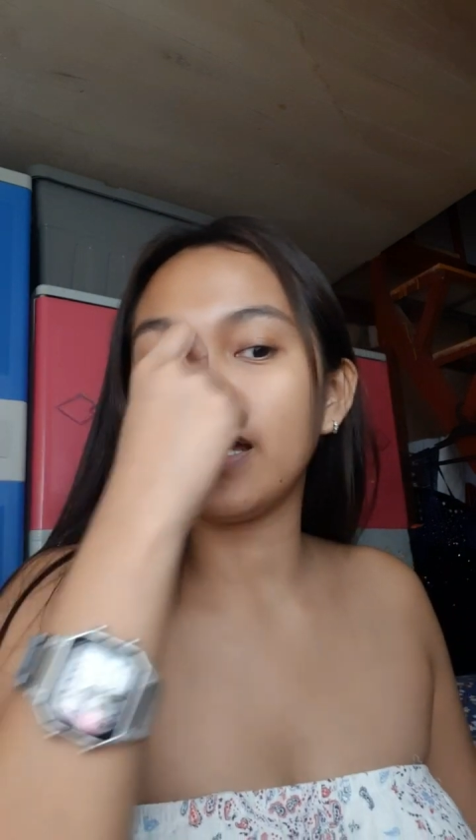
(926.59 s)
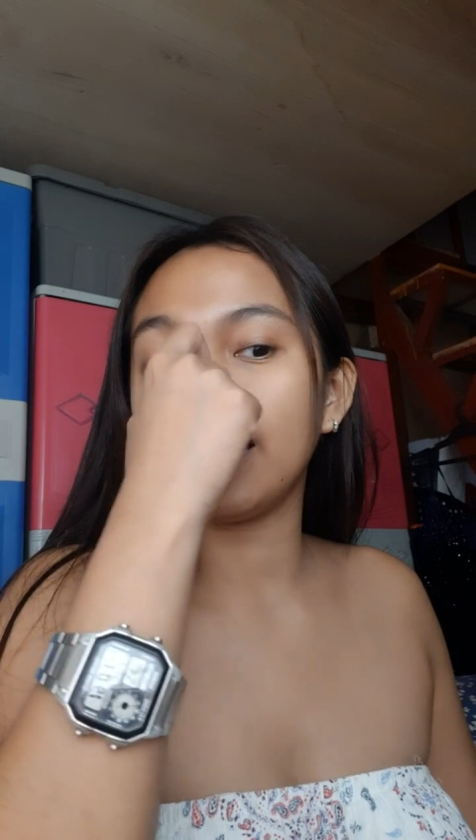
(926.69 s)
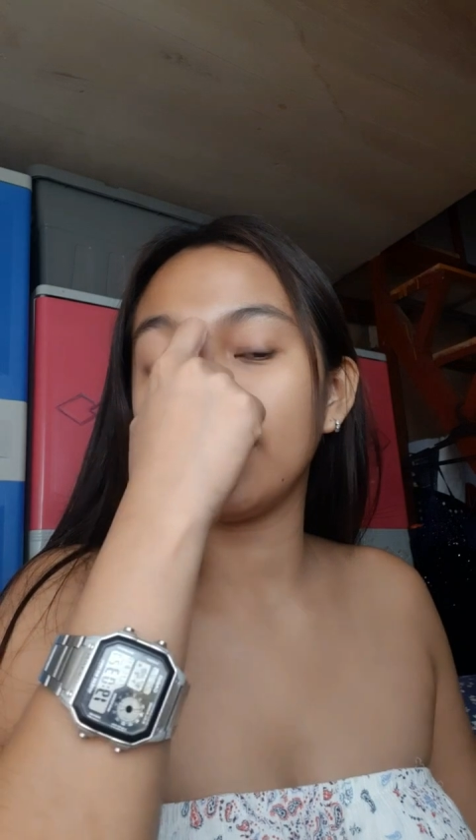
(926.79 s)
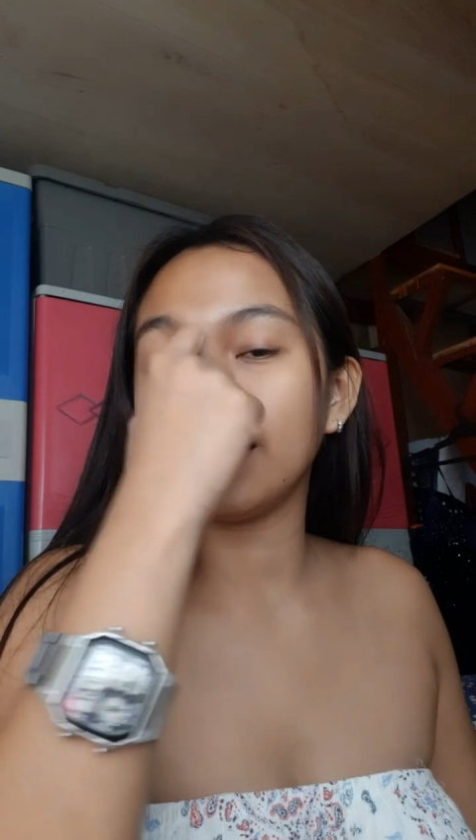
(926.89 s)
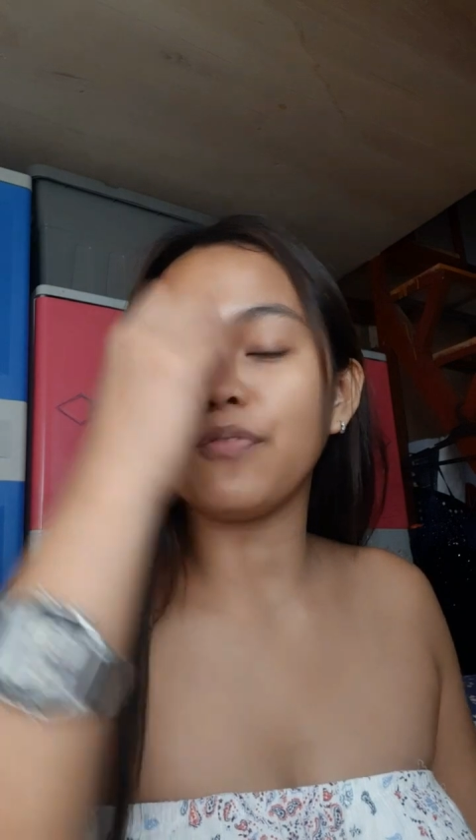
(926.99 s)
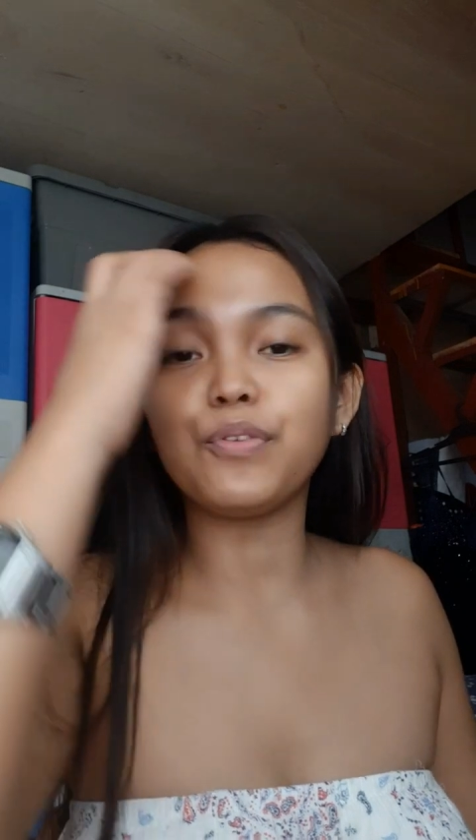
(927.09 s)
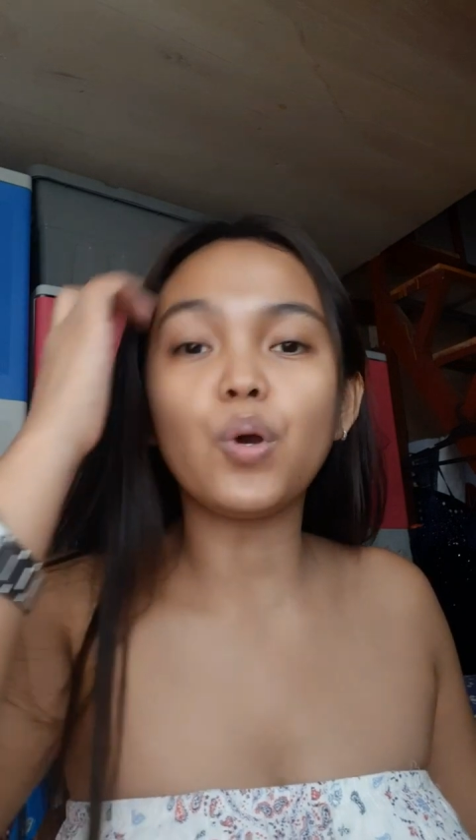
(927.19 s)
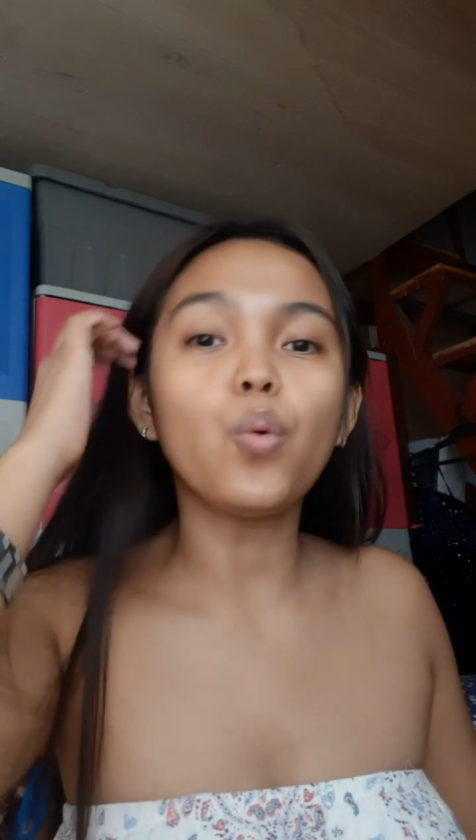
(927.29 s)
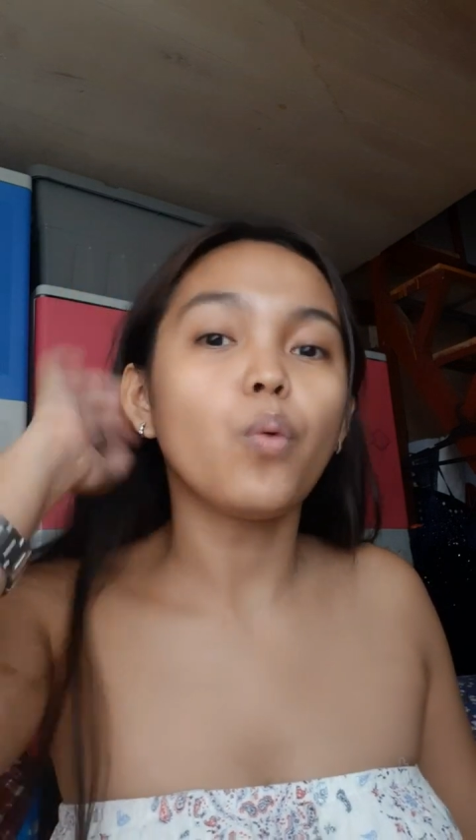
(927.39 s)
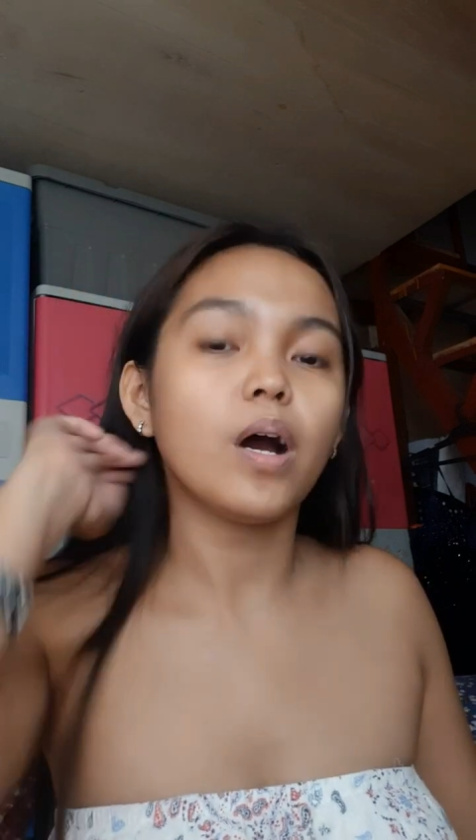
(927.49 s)
And if
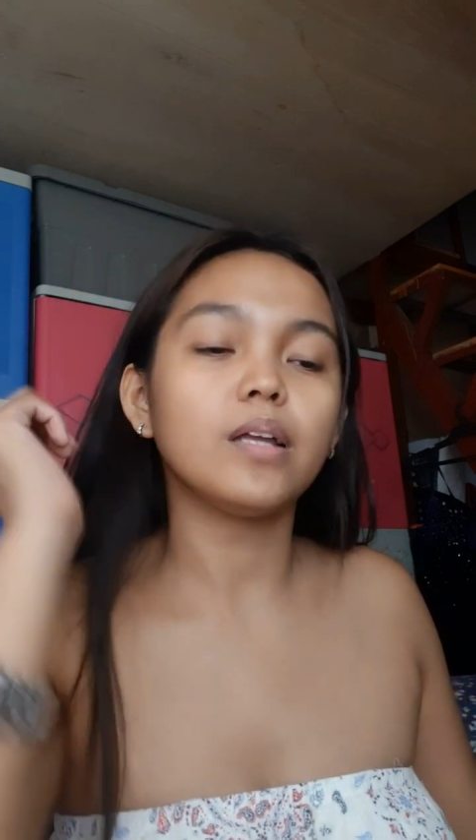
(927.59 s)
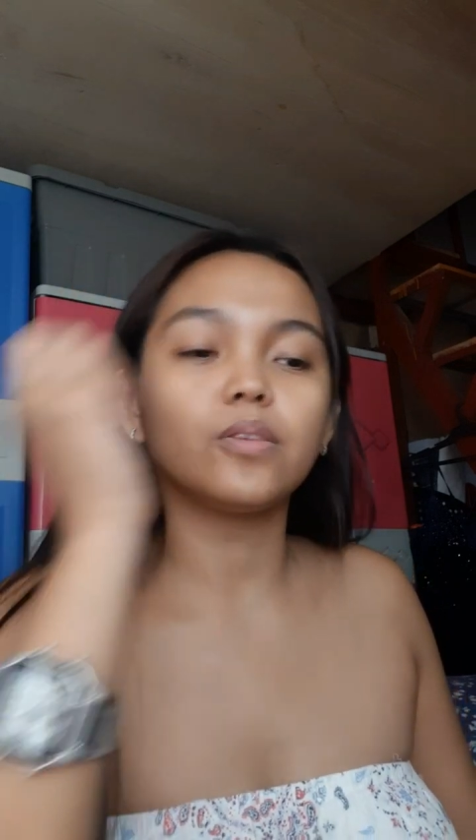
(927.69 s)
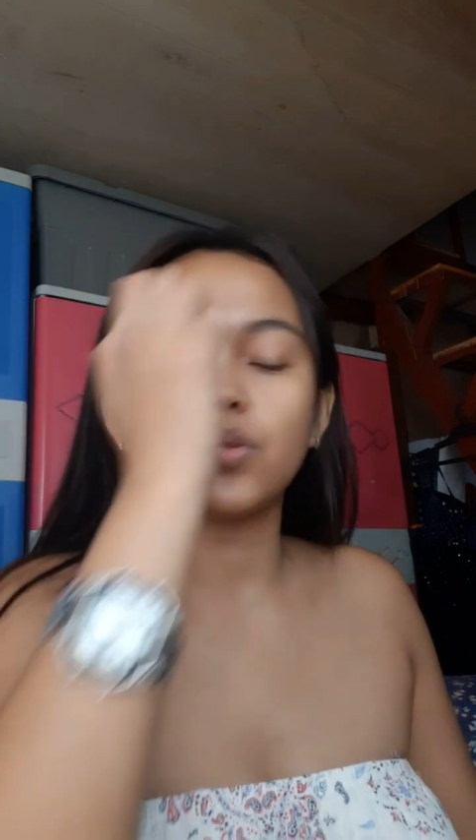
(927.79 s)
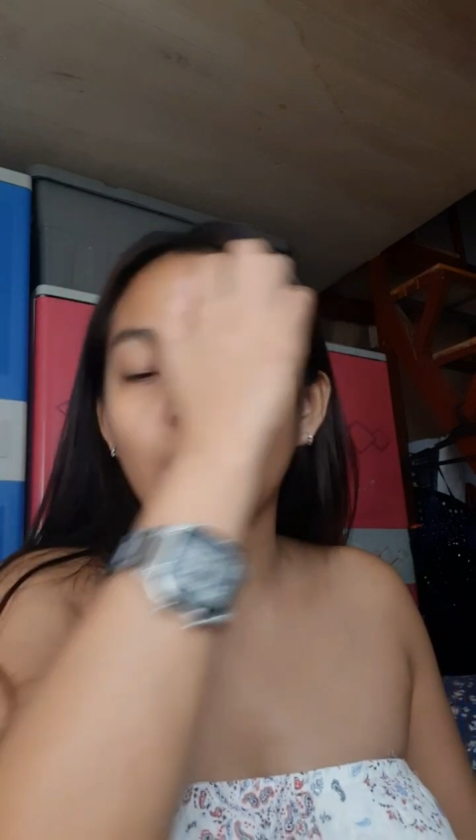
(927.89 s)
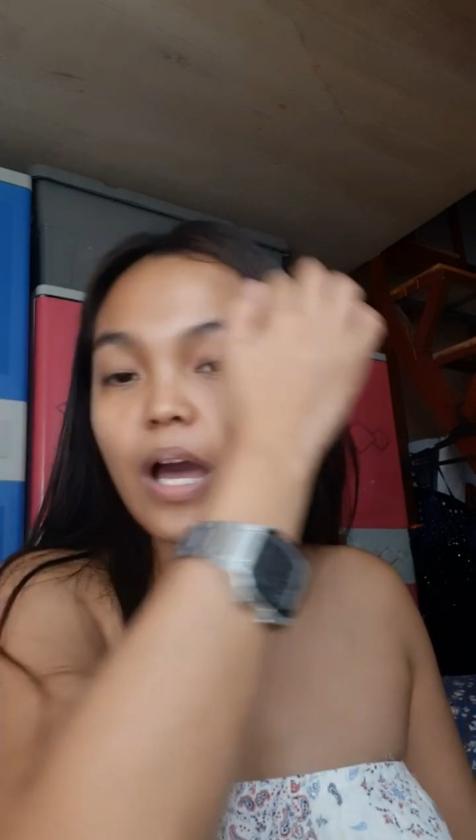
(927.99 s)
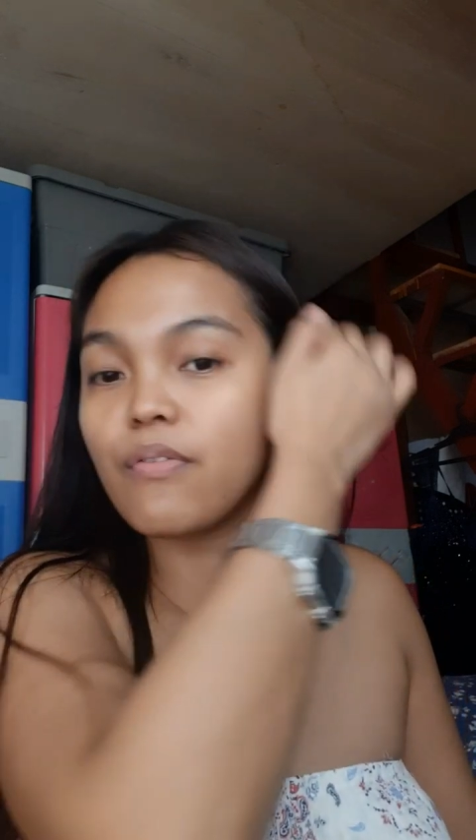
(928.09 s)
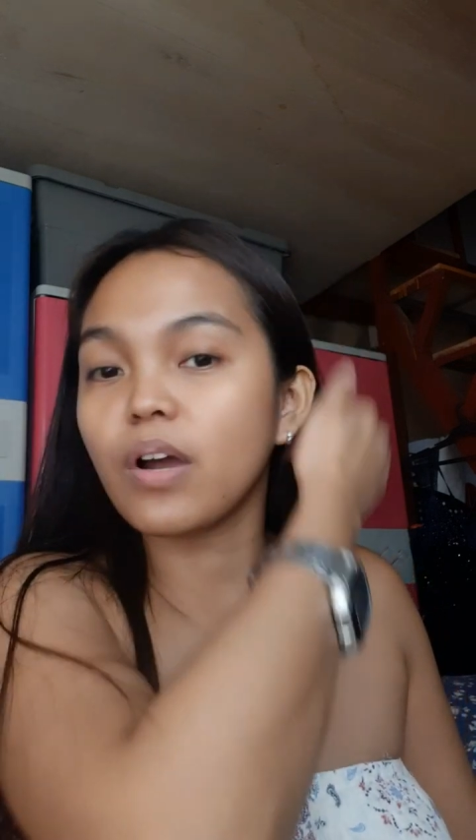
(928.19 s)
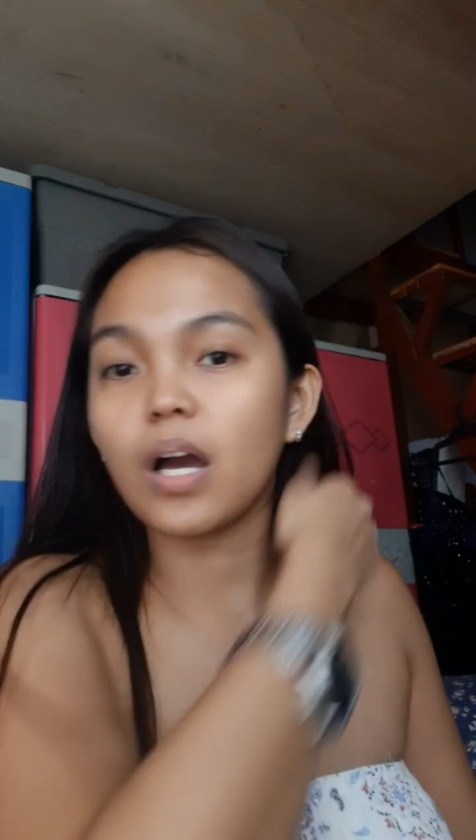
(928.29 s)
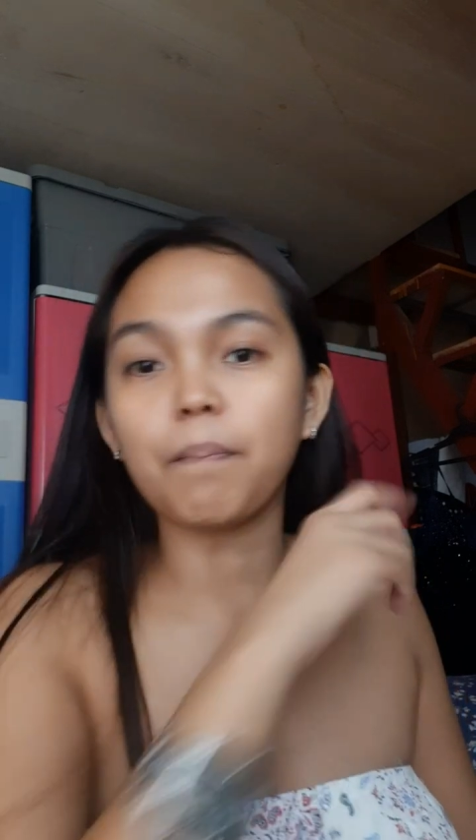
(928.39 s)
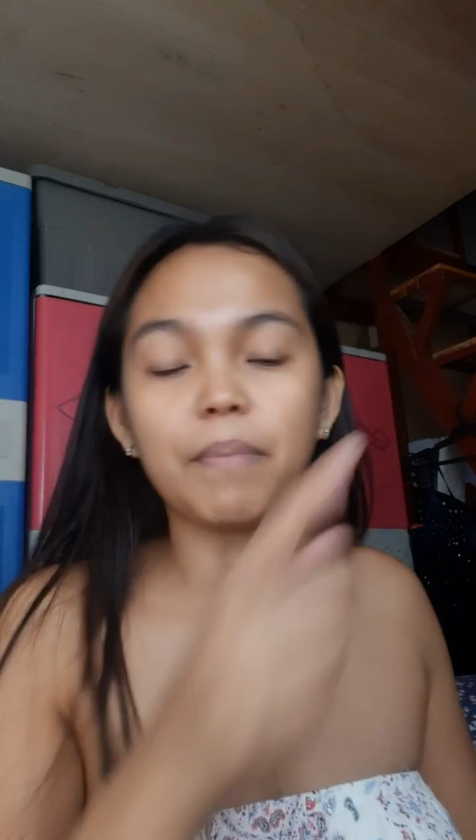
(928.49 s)
you want to have a
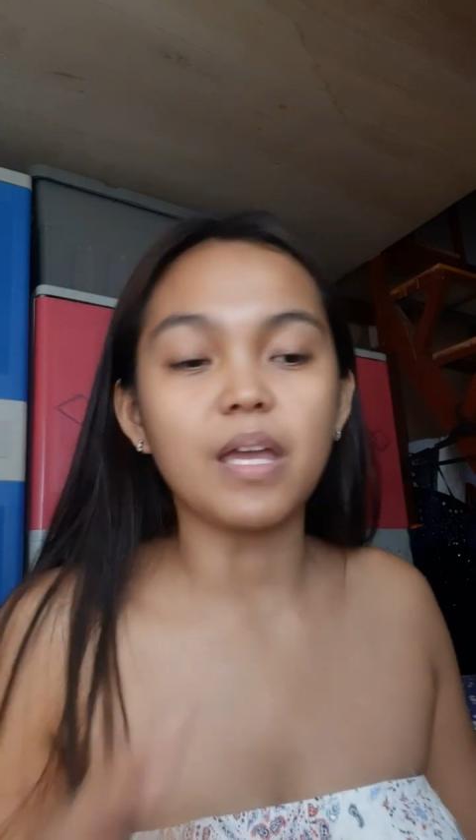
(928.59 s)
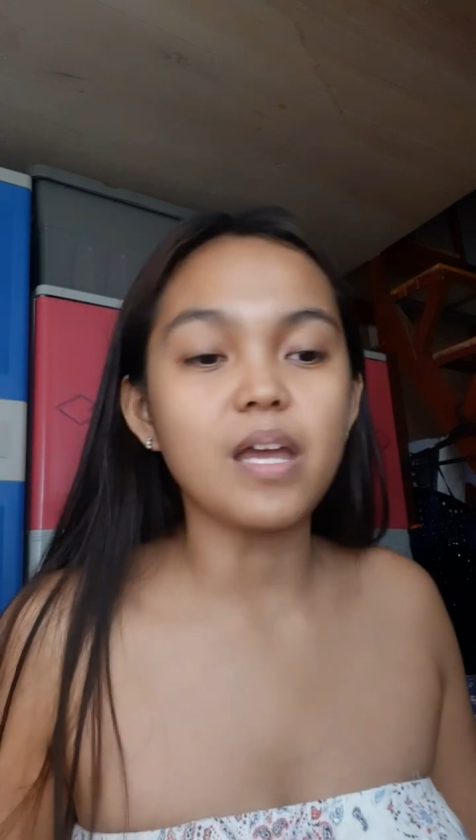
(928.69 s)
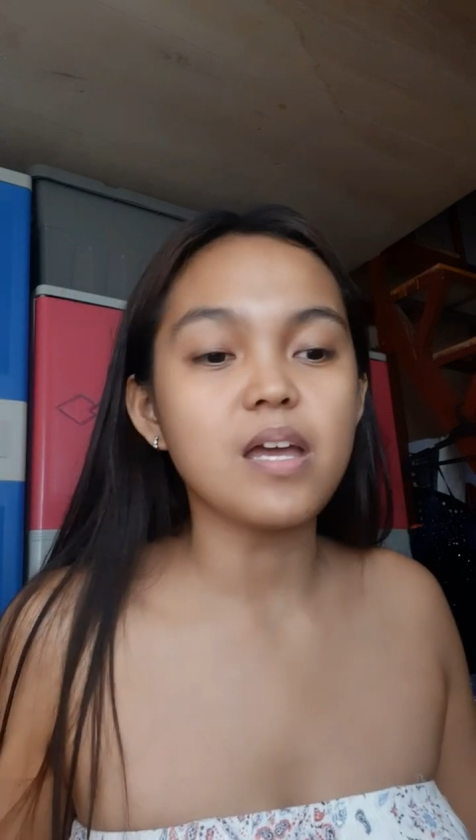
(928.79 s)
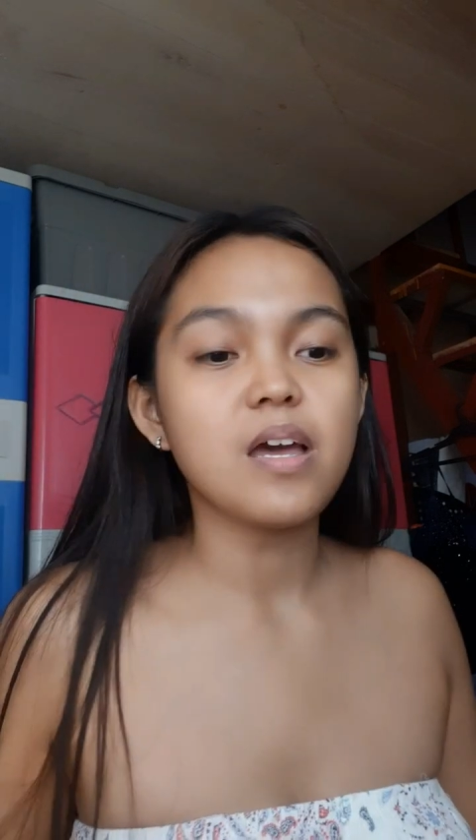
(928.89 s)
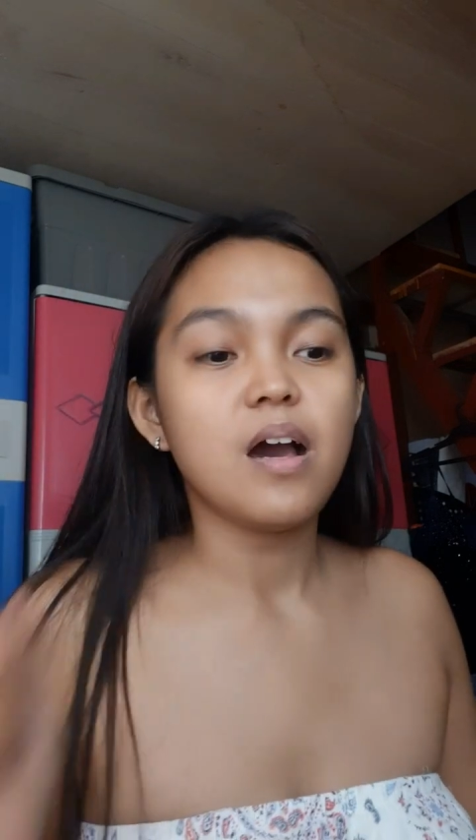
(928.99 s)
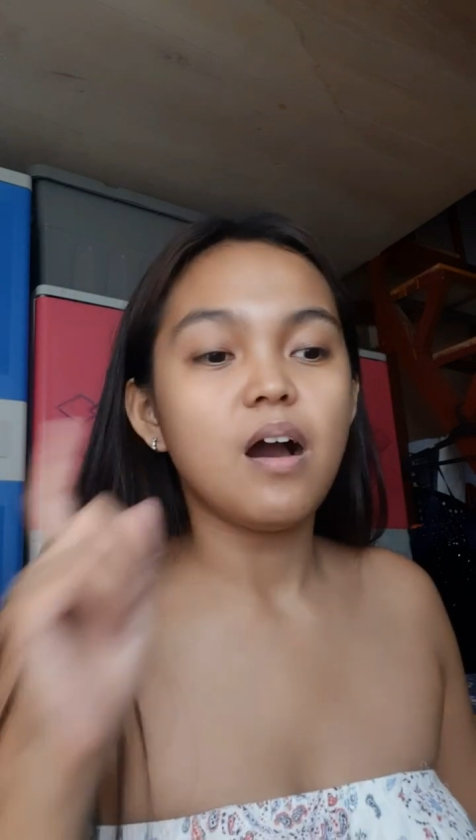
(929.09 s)
copy